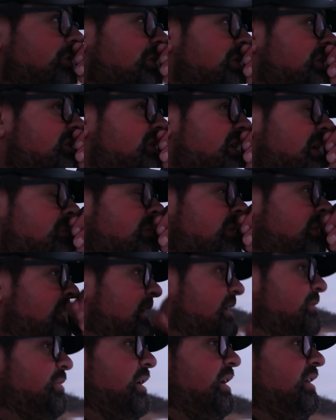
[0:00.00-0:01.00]
New Year's type of
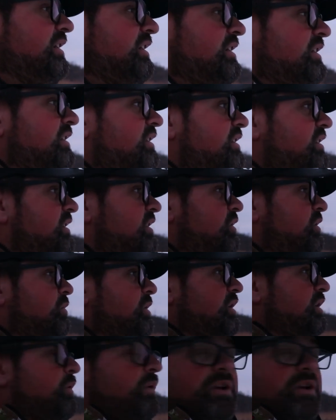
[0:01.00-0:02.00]
thing, but
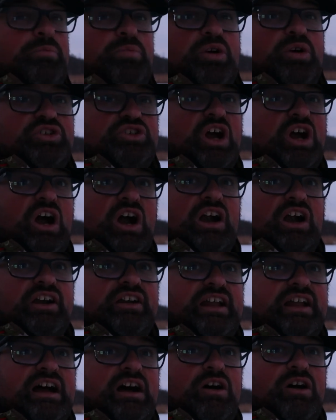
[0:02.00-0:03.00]
we're going to push
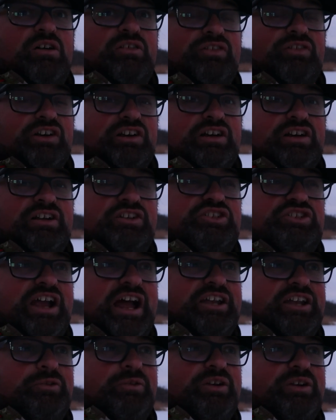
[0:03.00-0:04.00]
hard now for
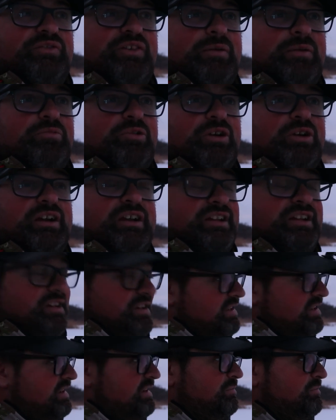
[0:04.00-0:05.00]
January, February,
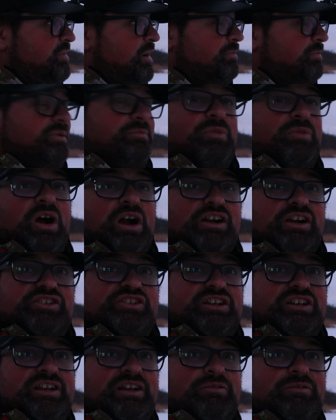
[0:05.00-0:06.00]
probably
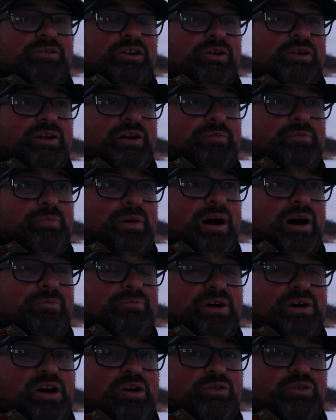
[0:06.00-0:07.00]
March, and we're gonna
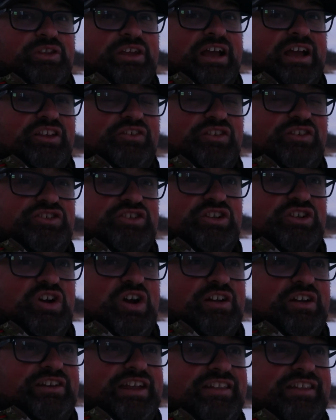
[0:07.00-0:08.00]
pump out the ice fishing
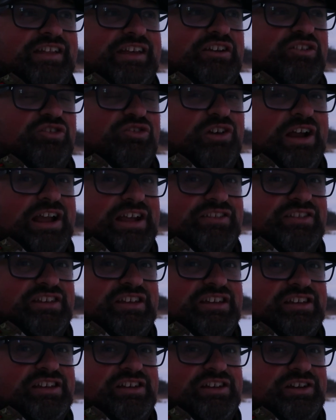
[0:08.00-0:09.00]
content like
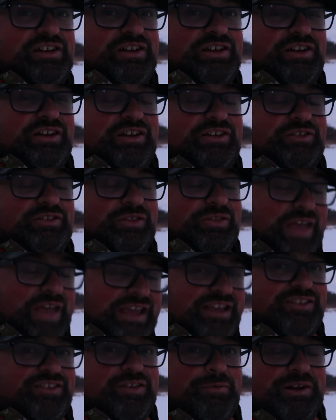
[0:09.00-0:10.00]
crazy. So
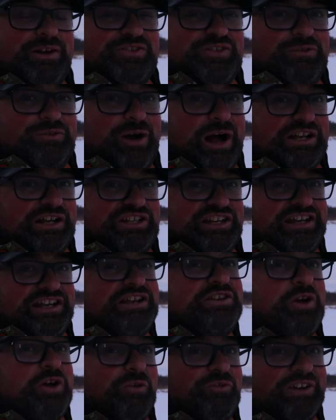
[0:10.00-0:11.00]
thank you so much for watching,
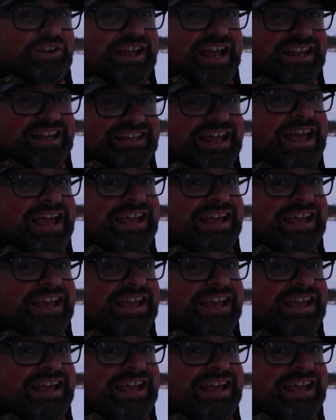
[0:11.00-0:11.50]
and don't forget,